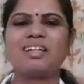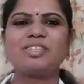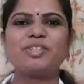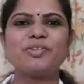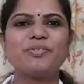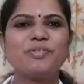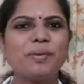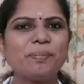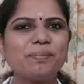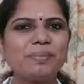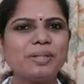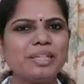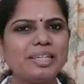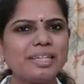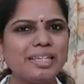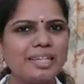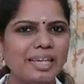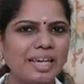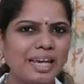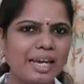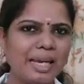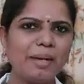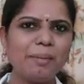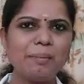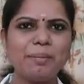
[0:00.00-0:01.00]
So from the
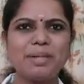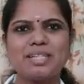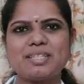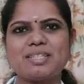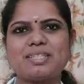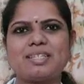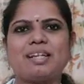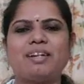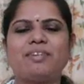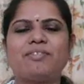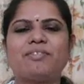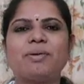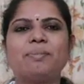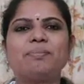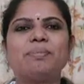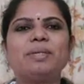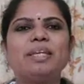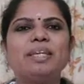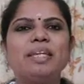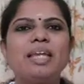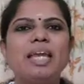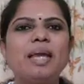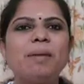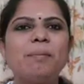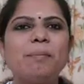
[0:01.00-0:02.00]
name itself, from the
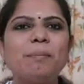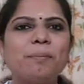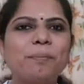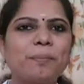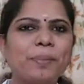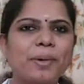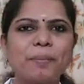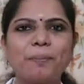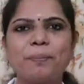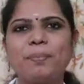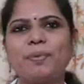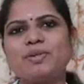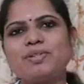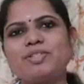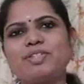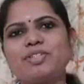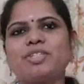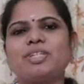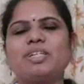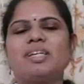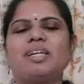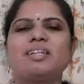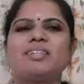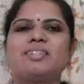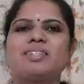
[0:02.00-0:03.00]
name
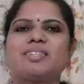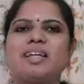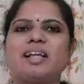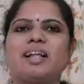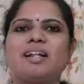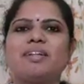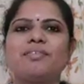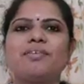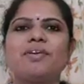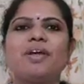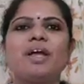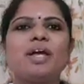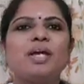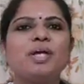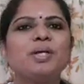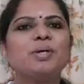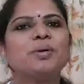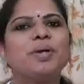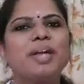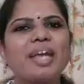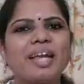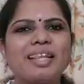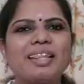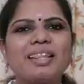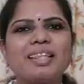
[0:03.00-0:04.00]
preposition itself, you
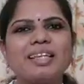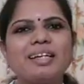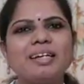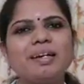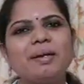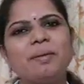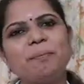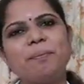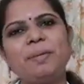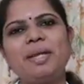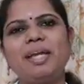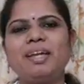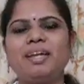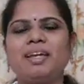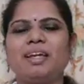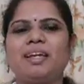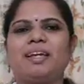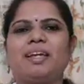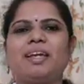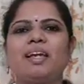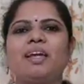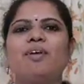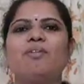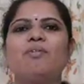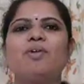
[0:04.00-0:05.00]
get the
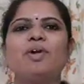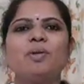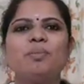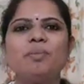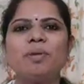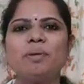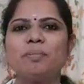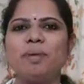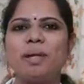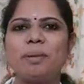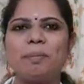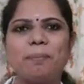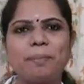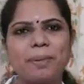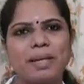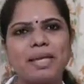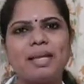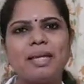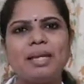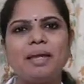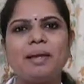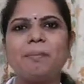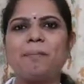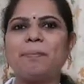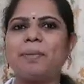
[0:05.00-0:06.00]
meaning. What do you mean by
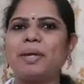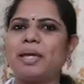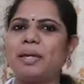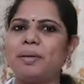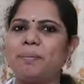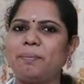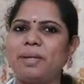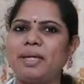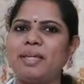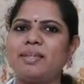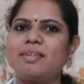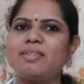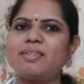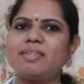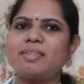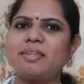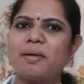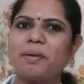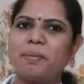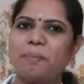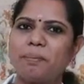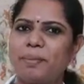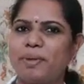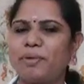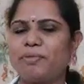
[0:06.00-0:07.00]
pre? Pre means
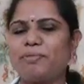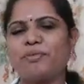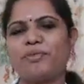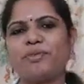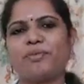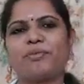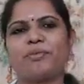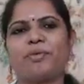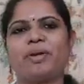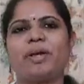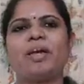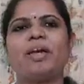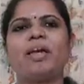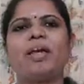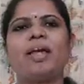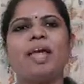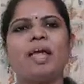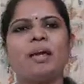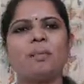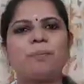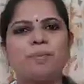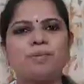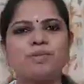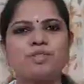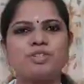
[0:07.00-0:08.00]
before
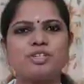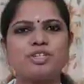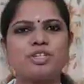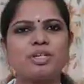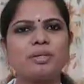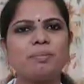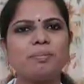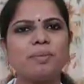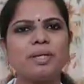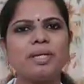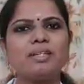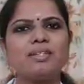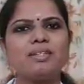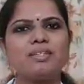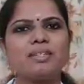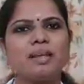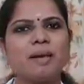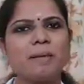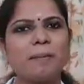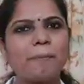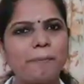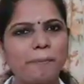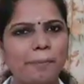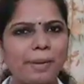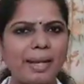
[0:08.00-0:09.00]
and position means
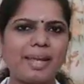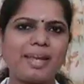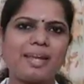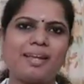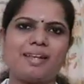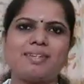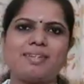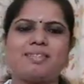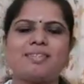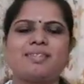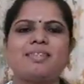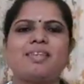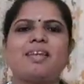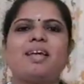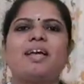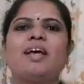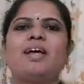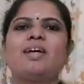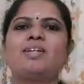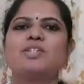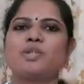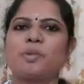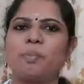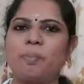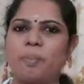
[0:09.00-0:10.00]
place.
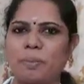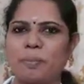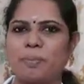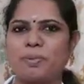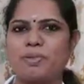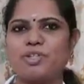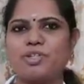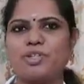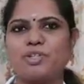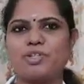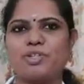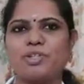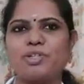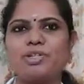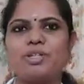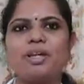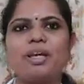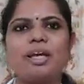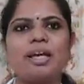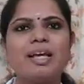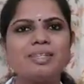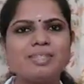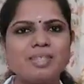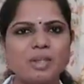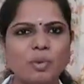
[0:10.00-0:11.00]
So
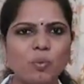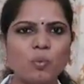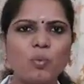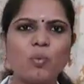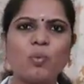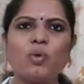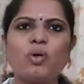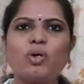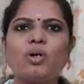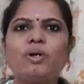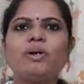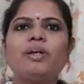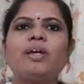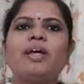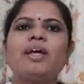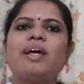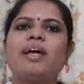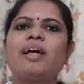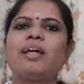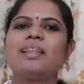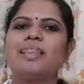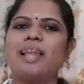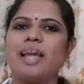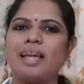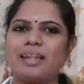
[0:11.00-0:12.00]
preposition is a word
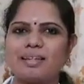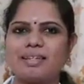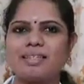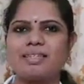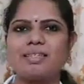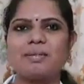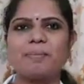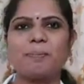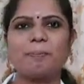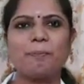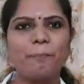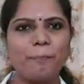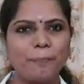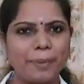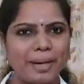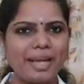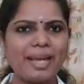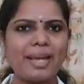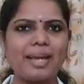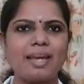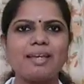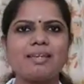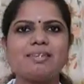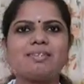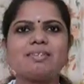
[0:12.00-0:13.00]
that is
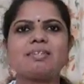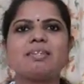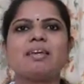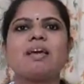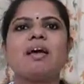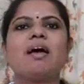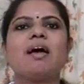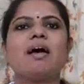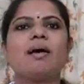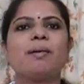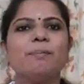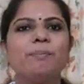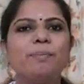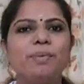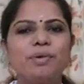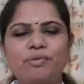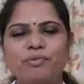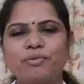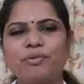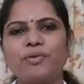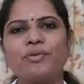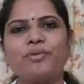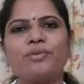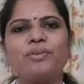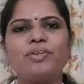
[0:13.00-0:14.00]
placed
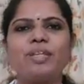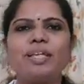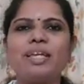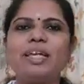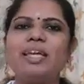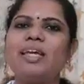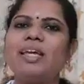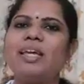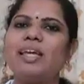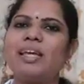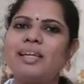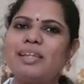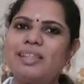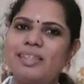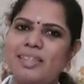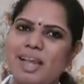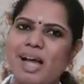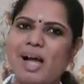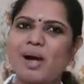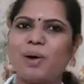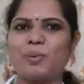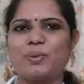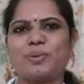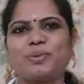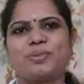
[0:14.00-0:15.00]
before the
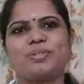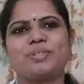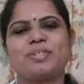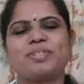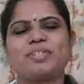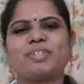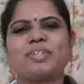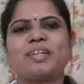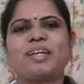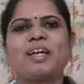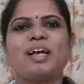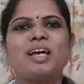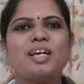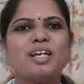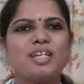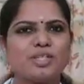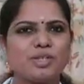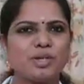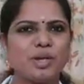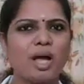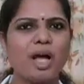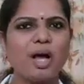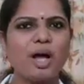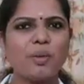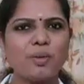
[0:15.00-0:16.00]
nouns.
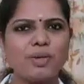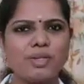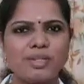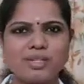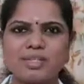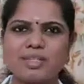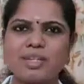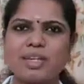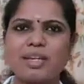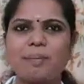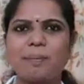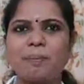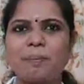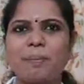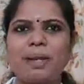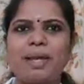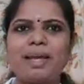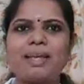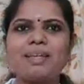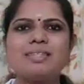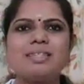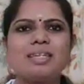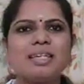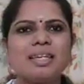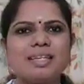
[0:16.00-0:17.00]
So how is it
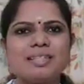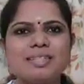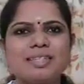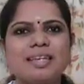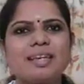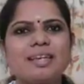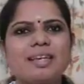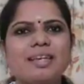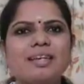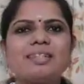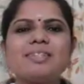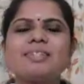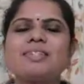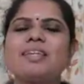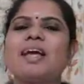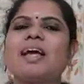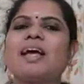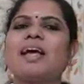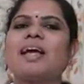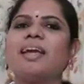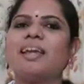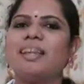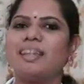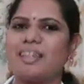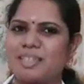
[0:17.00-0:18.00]
placed in a sentence?
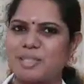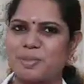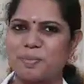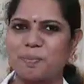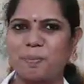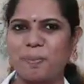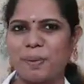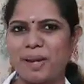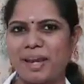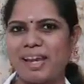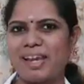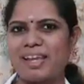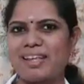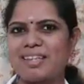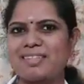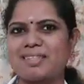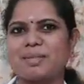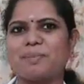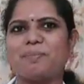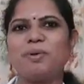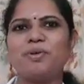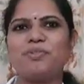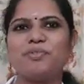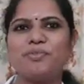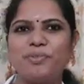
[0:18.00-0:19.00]
It is
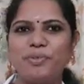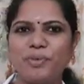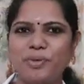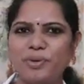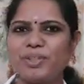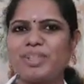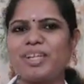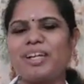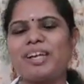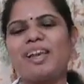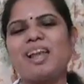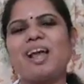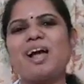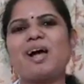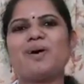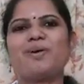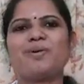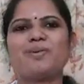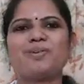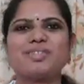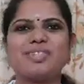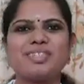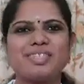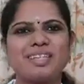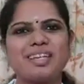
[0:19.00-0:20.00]
placed before the
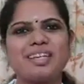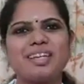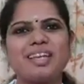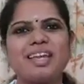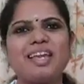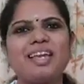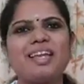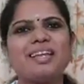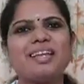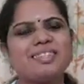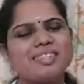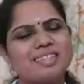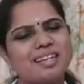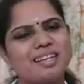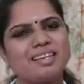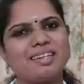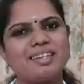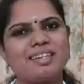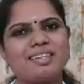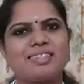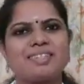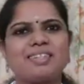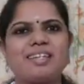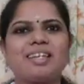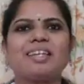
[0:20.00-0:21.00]
nouns in a
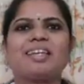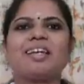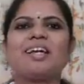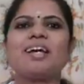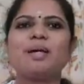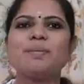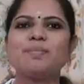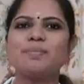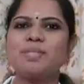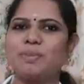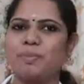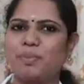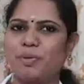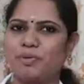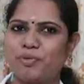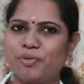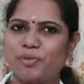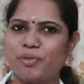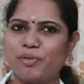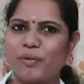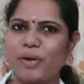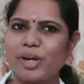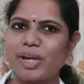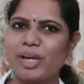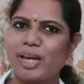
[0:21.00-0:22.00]
sentence. It comes
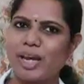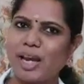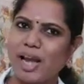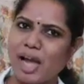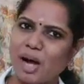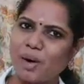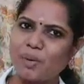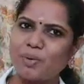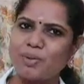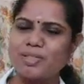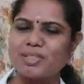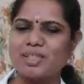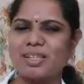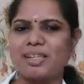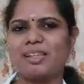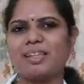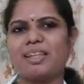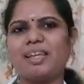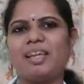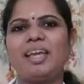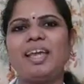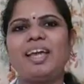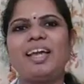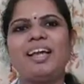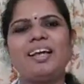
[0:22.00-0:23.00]
before a nouns in
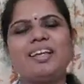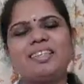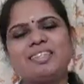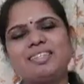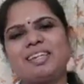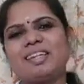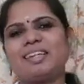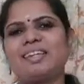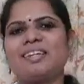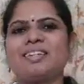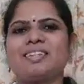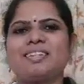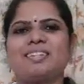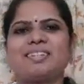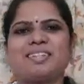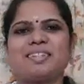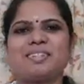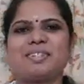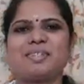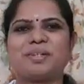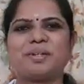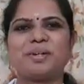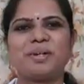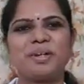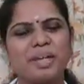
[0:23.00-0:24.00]
the
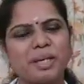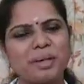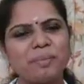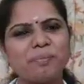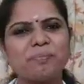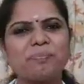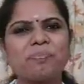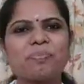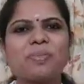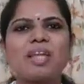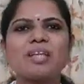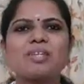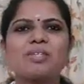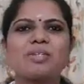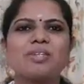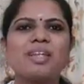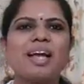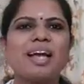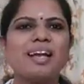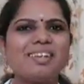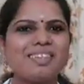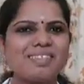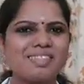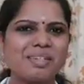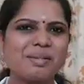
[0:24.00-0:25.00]
sentences. Okay. So
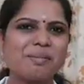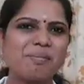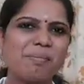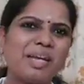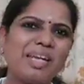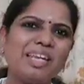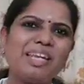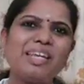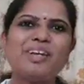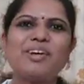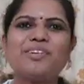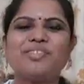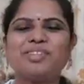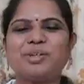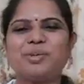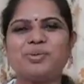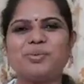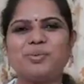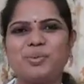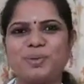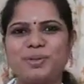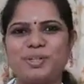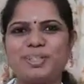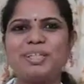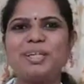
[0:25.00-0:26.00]
that is the meaning of the
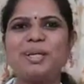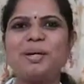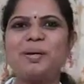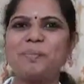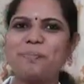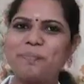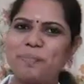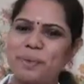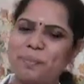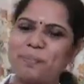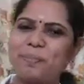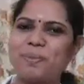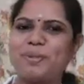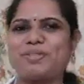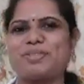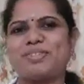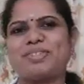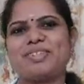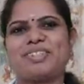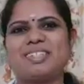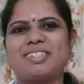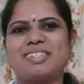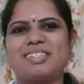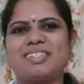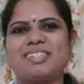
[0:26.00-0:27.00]
word
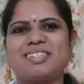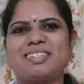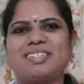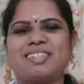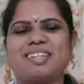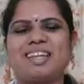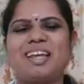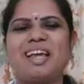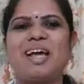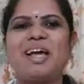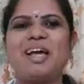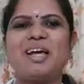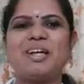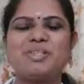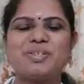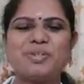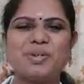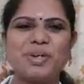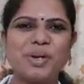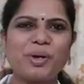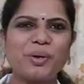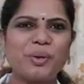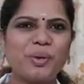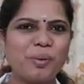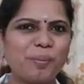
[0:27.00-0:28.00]
prepositions.
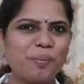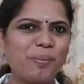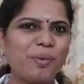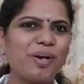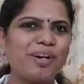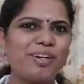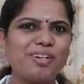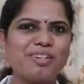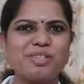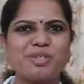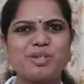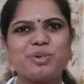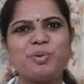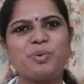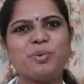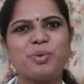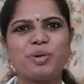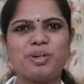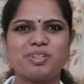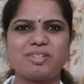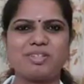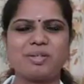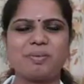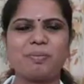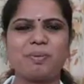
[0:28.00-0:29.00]
So I hope you understood
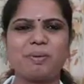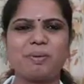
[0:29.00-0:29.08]
what is a